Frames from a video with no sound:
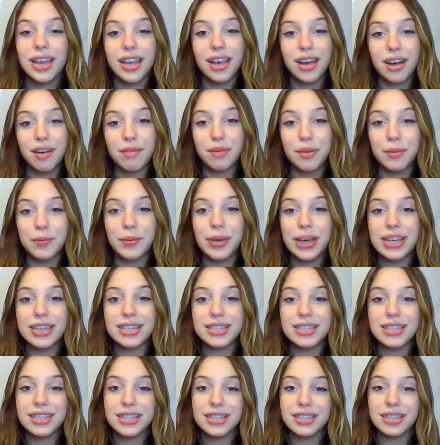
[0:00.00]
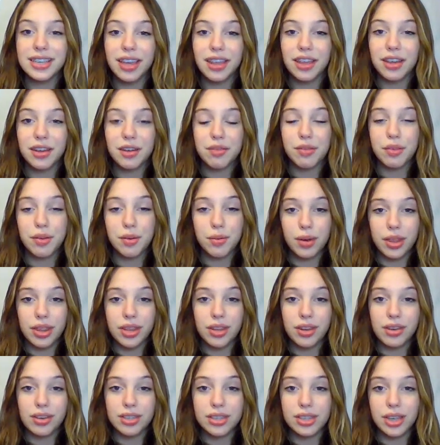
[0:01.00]
Hello Mass, it's Taylor with your weather
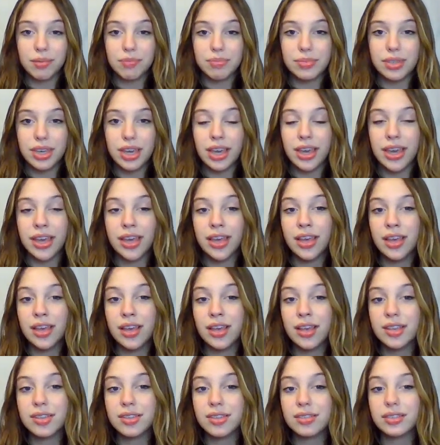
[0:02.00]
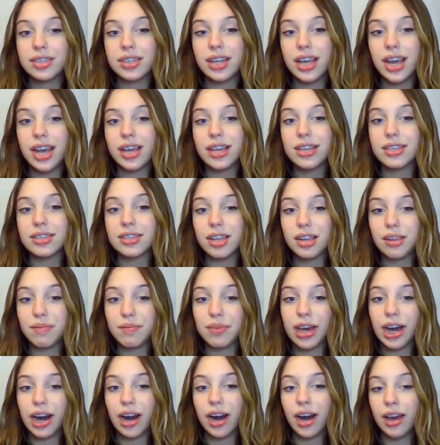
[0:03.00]
news update. So today is going to
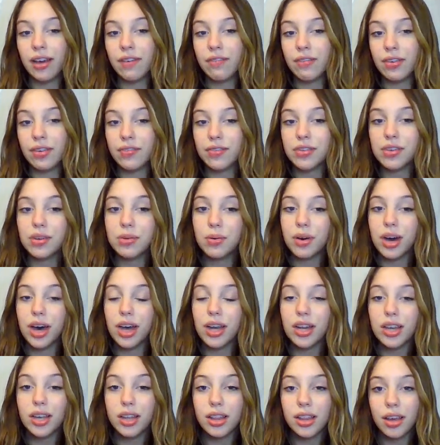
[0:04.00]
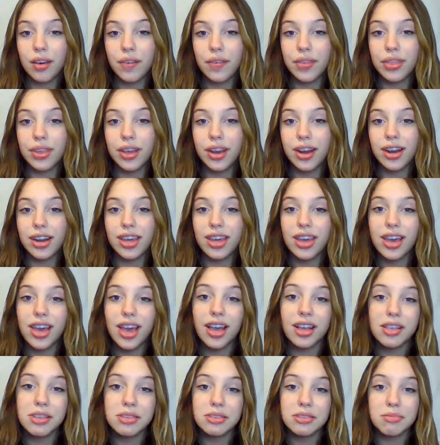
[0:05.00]
be a high of 51 and low of 30,
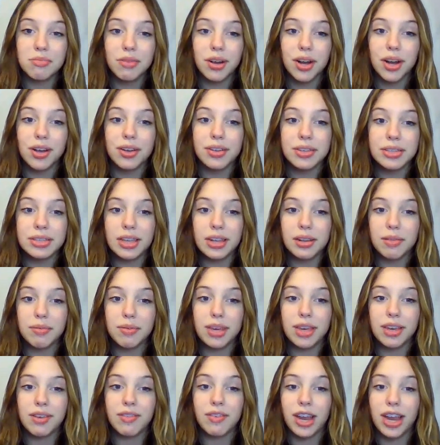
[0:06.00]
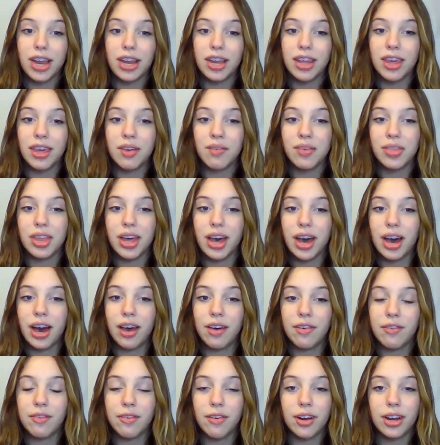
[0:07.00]
and tomorrow is going to be rainy, the high
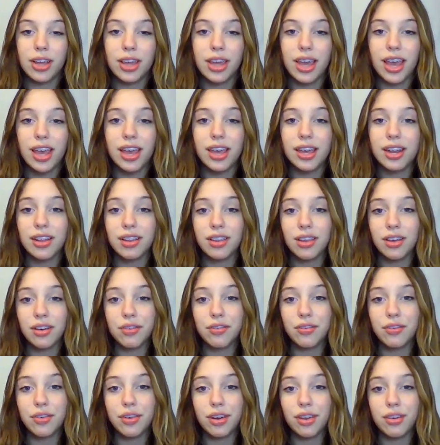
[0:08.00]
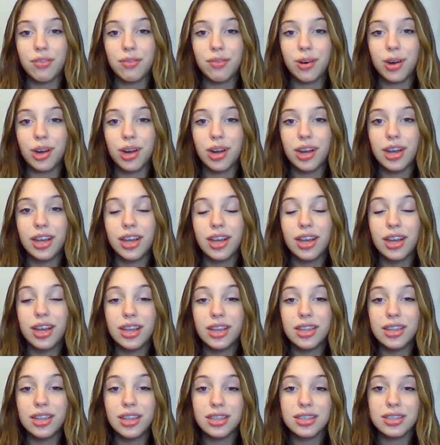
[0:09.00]
of 48 and a low of 44.
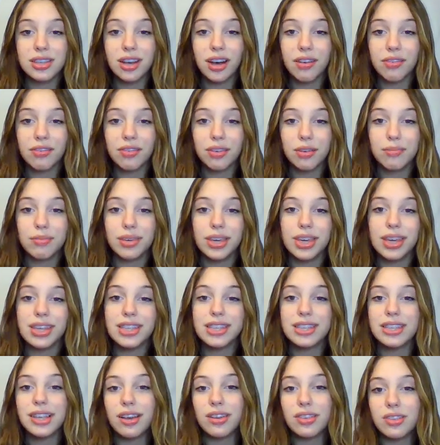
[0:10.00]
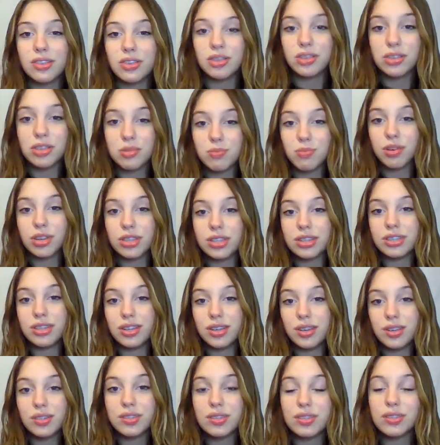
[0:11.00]
That's all from me. Now to your sports
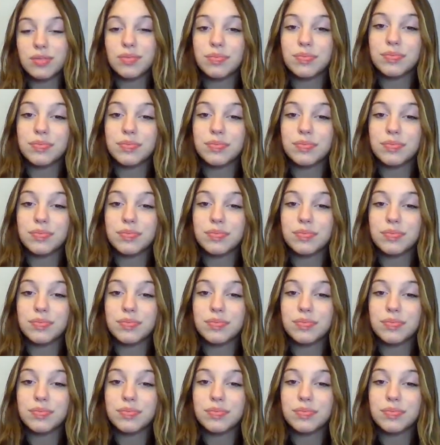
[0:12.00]
news.